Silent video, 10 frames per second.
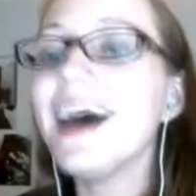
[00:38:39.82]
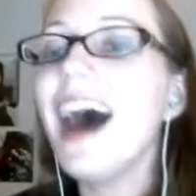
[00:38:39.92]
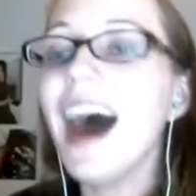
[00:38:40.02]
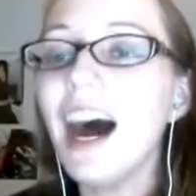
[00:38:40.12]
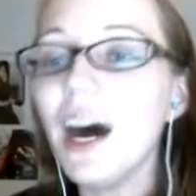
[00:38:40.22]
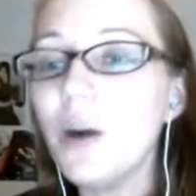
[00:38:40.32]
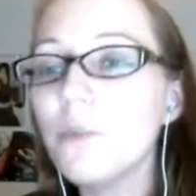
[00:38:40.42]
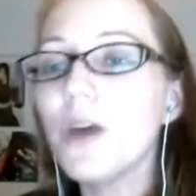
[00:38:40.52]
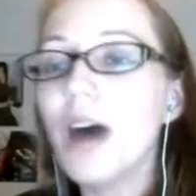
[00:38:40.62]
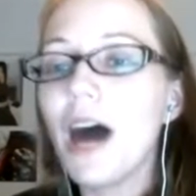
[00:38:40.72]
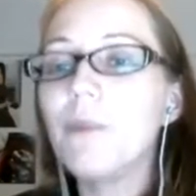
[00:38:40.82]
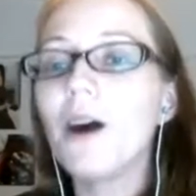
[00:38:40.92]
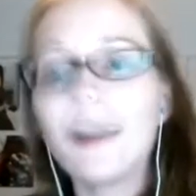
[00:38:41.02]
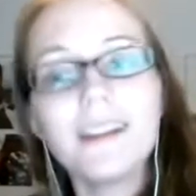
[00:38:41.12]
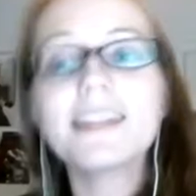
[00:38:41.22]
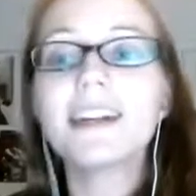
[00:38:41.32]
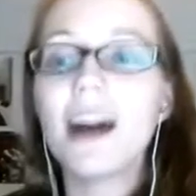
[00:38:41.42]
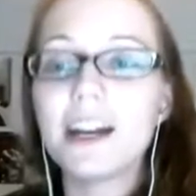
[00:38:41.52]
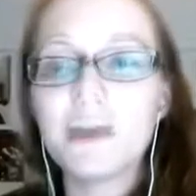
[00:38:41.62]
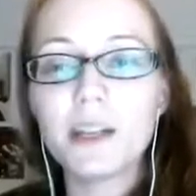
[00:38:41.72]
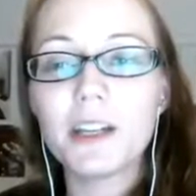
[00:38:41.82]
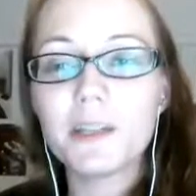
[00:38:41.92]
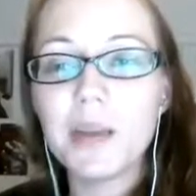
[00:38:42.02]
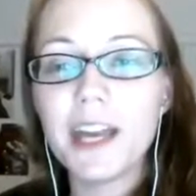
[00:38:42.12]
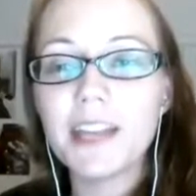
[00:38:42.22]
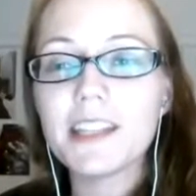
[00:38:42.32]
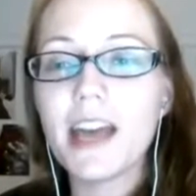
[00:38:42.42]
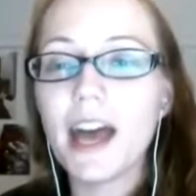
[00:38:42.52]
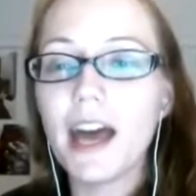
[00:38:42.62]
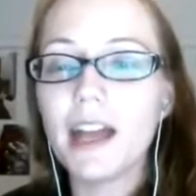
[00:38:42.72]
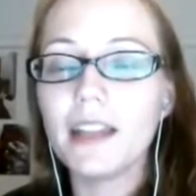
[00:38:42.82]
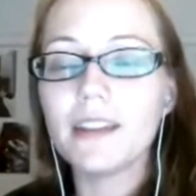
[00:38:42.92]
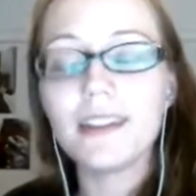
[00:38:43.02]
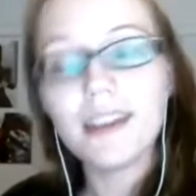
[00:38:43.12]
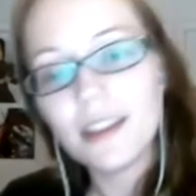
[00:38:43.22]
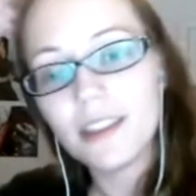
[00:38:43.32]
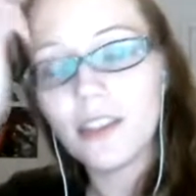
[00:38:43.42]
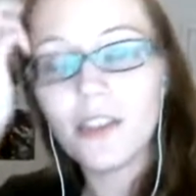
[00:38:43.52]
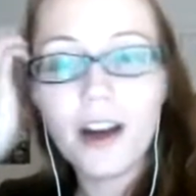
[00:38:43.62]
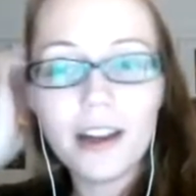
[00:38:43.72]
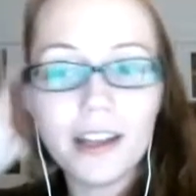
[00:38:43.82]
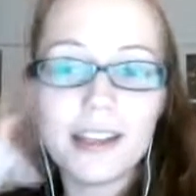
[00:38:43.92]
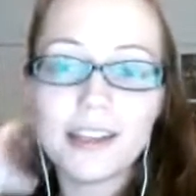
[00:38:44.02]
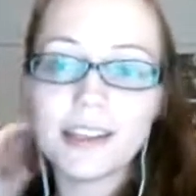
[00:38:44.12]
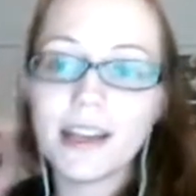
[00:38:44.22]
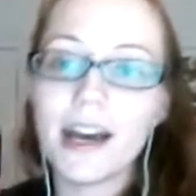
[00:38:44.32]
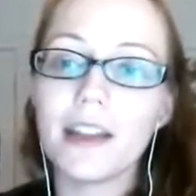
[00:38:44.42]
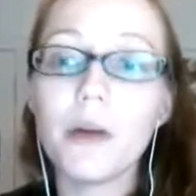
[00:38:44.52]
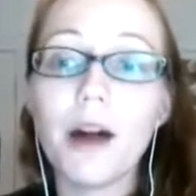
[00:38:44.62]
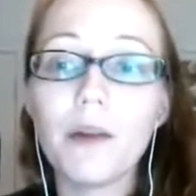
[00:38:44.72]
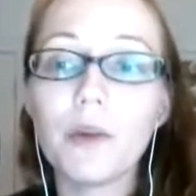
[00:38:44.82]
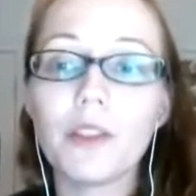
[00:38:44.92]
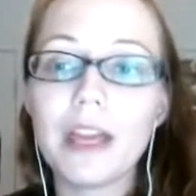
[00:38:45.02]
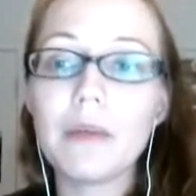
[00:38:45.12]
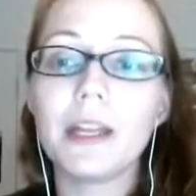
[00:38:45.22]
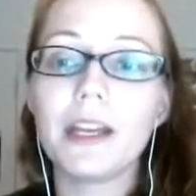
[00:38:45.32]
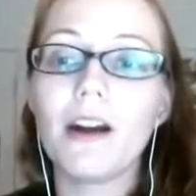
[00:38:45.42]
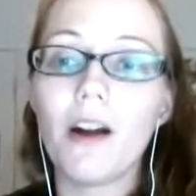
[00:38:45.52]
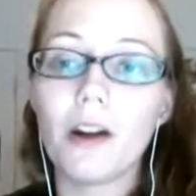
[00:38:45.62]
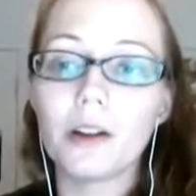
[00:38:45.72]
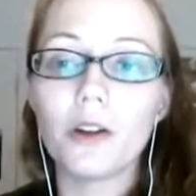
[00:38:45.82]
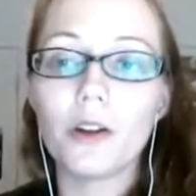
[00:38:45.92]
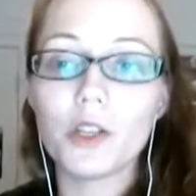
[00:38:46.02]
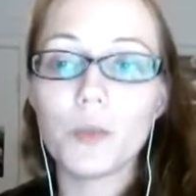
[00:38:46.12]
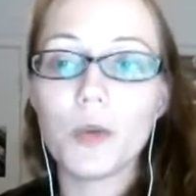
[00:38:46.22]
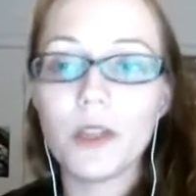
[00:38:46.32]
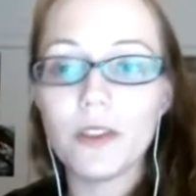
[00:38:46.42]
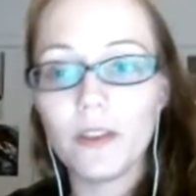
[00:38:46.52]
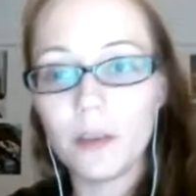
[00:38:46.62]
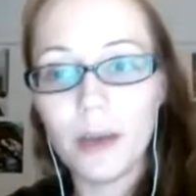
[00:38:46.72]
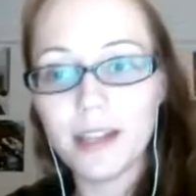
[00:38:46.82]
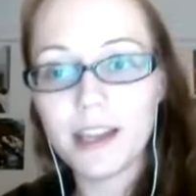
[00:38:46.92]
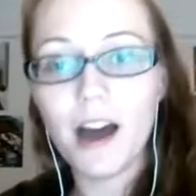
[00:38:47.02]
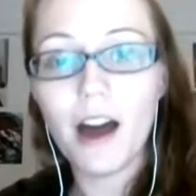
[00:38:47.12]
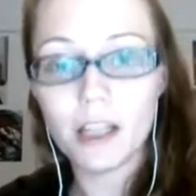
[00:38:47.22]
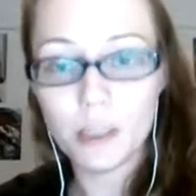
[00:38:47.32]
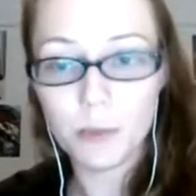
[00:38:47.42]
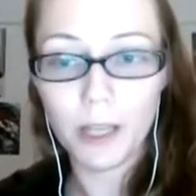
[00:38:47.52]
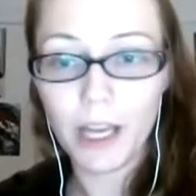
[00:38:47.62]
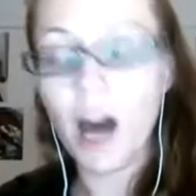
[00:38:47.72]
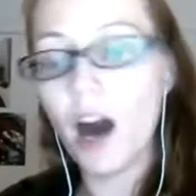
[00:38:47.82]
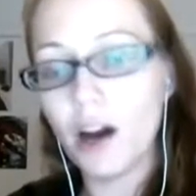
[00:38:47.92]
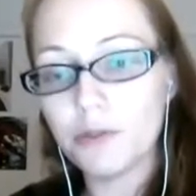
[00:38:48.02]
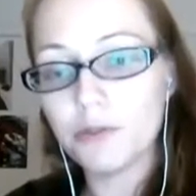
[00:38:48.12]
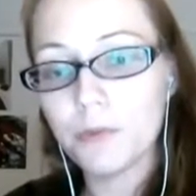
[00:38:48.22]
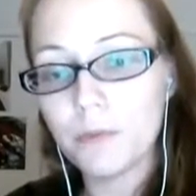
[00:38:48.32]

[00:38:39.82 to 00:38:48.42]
I'm calling this a cosplay debate. And the thought is the problem with labeling articles with the best cosplay of.